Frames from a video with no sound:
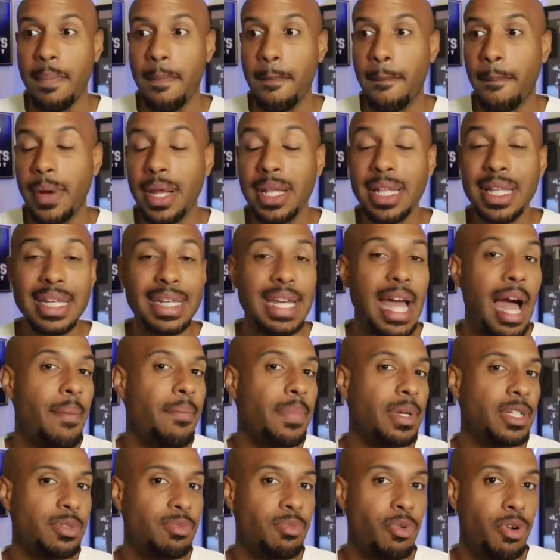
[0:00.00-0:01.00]
really not
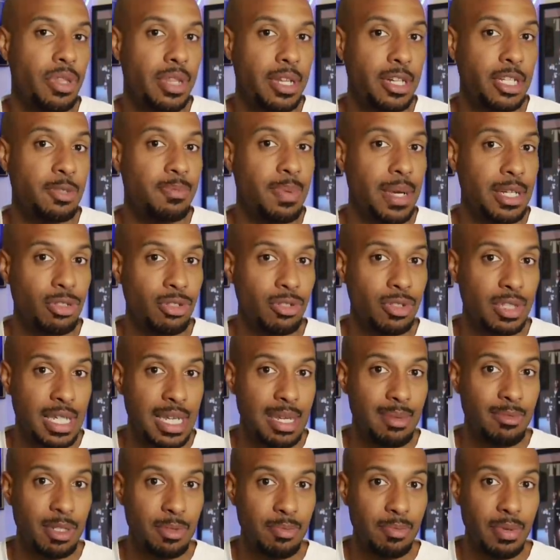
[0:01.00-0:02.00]
much more than a special
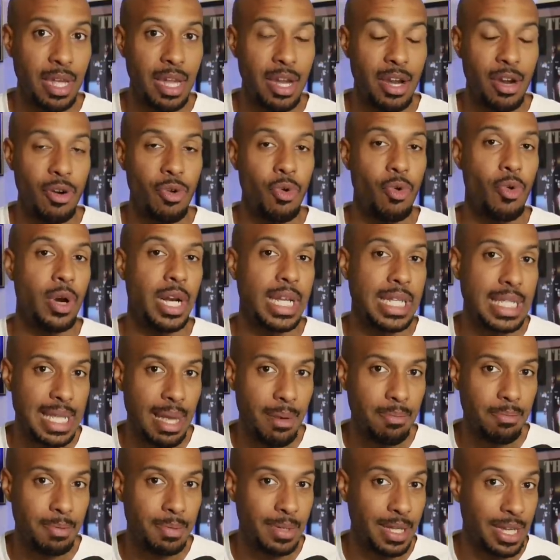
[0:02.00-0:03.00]
teams player or a
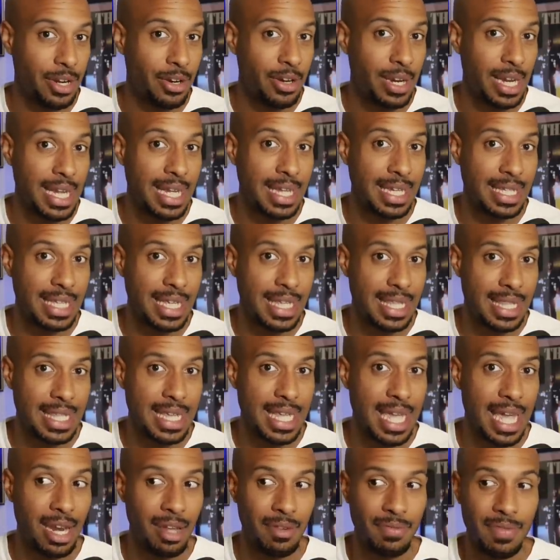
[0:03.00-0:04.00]
depth player in
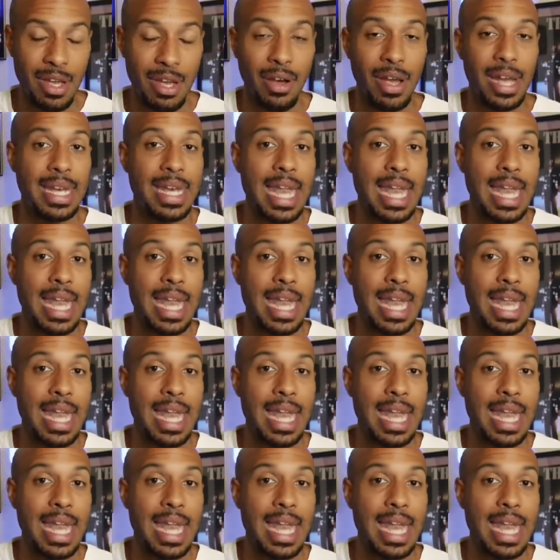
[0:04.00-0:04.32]
the NFL.